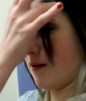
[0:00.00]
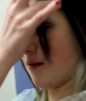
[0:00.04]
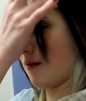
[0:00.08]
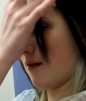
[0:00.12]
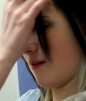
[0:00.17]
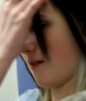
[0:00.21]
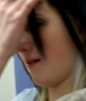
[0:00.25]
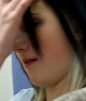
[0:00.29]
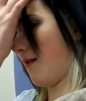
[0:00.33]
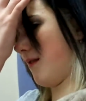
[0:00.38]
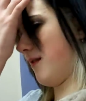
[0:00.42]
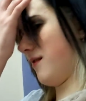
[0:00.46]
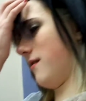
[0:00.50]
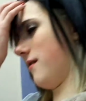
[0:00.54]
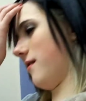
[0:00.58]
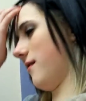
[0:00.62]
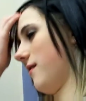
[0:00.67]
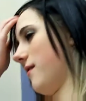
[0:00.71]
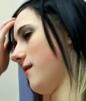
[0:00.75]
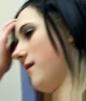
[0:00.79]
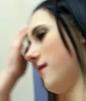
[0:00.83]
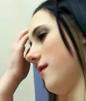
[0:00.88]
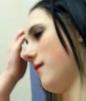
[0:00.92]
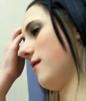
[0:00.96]
Yeah.
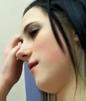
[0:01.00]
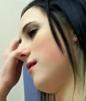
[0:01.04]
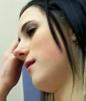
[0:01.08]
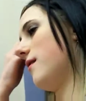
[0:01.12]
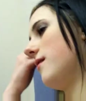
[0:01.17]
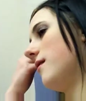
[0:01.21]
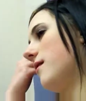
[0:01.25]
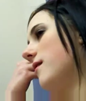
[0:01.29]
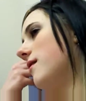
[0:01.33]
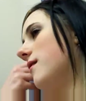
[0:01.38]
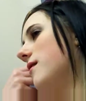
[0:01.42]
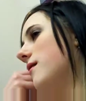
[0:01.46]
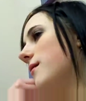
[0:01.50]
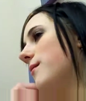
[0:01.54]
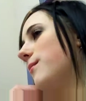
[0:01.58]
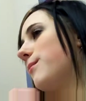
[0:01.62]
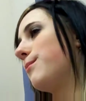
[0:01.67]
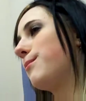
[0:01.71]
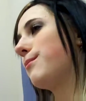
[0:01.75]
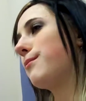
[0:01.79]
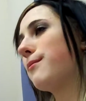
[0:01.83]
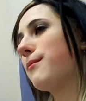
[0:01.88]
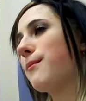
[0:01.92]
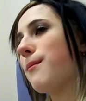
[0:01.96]
Probably out of
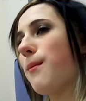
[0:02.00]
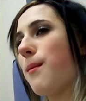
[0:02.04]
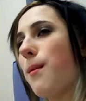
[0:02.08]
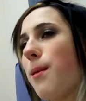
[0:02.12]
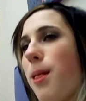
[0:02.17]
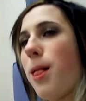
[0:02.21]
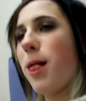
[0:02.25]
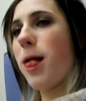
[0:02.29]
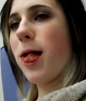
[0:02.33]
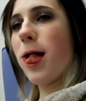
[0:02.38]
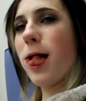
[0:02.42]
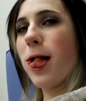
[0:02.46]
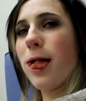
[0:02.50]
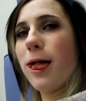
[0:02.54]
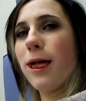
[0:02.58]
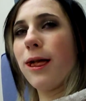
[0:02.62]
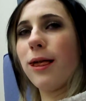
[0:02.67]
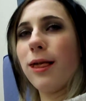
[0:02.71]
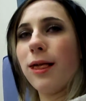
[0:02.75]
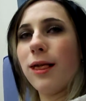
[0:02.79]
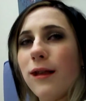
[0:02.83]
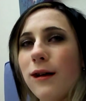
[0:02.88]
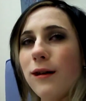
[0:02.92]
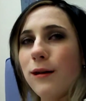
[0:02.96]
wrapping paper and
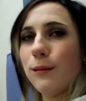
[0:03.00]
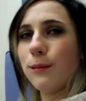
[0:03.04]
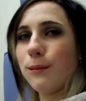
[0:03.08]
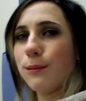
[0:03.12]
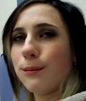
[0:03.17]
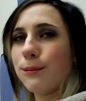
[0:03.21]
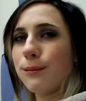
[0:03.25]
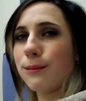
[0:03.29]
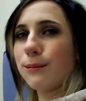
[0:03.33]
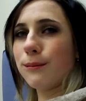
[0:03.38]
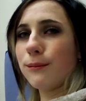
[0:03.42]
tape, huh?